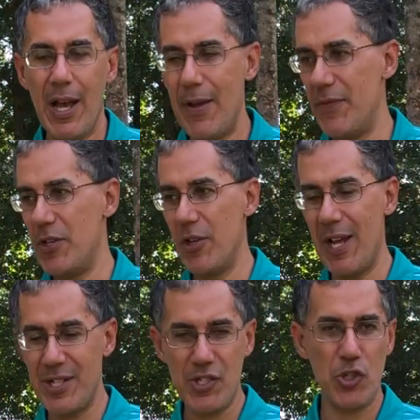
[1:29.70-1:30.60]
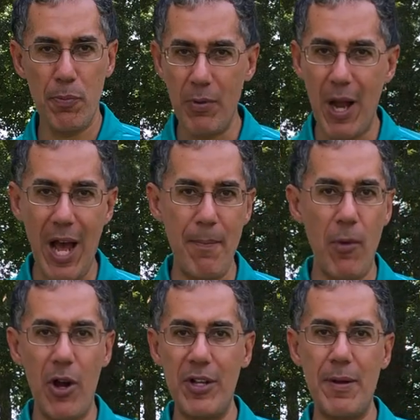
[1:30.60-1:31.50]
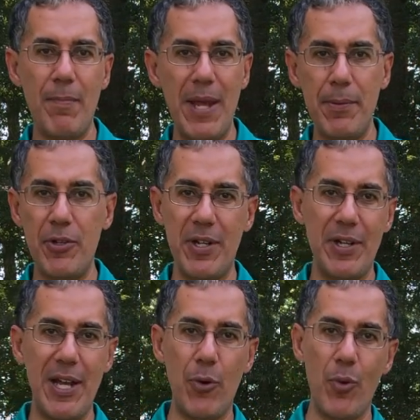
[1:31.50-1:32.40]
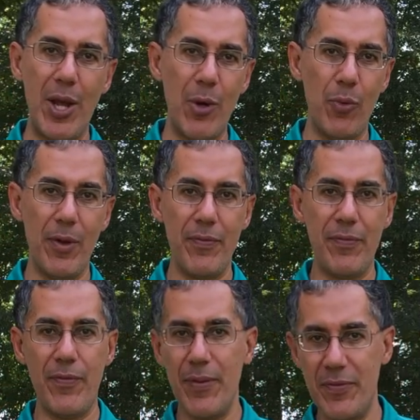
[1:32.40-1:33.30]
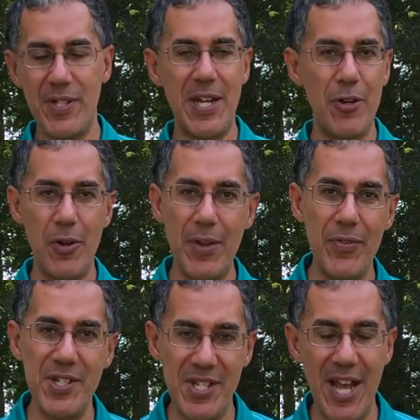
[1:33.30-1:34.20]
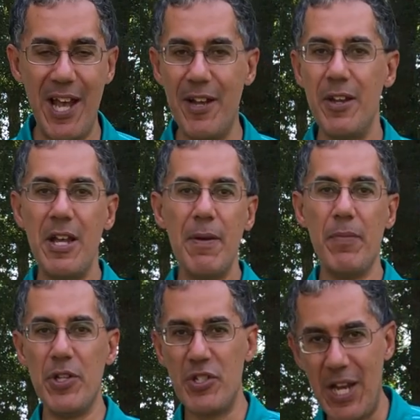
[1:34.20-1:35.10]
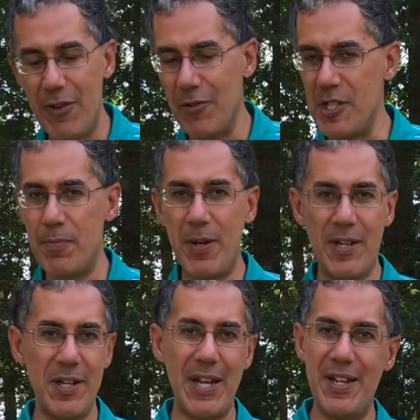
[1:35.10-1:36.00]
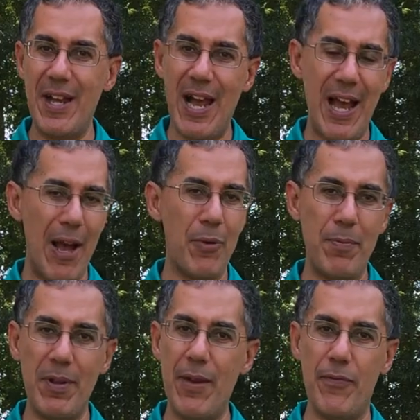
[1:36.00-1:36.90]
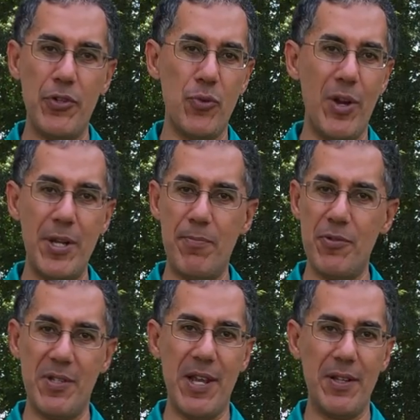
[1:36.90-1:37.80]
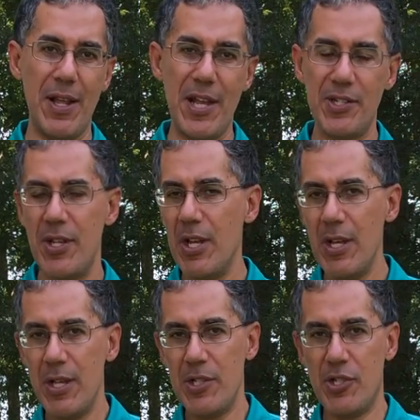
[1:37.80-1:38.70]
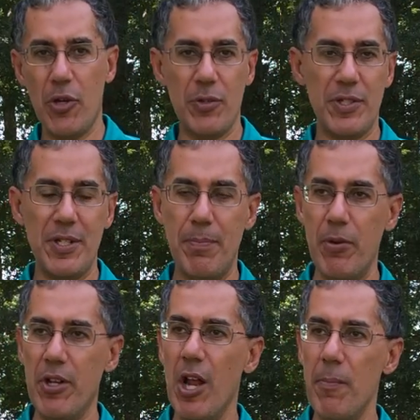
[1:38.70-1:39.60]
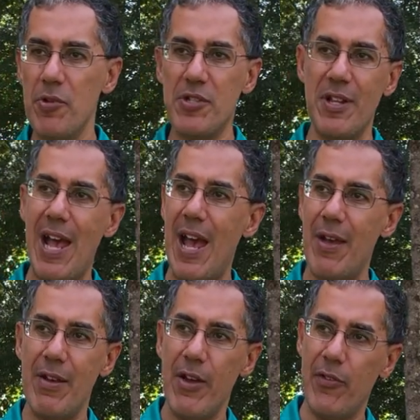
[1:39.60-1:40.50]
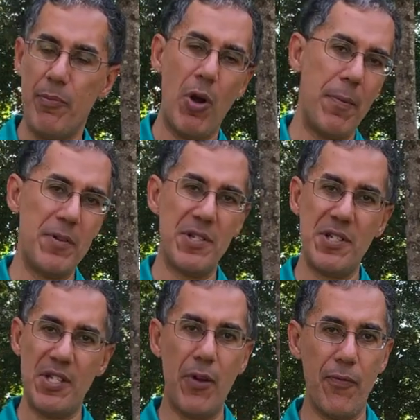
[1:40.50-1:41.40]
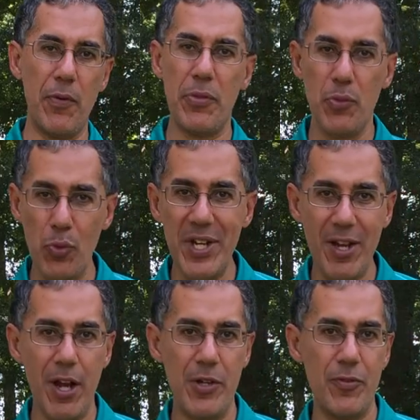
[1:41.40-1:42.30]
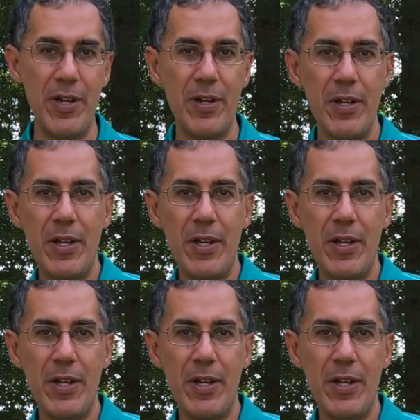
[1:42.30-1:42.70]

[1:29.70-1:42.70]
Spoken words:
If you're in a super hot market, maybe you can get away with 15 or even 10, but generally speaking, I would plan for 20% less. So to put numbers to that, for properties that sell for 300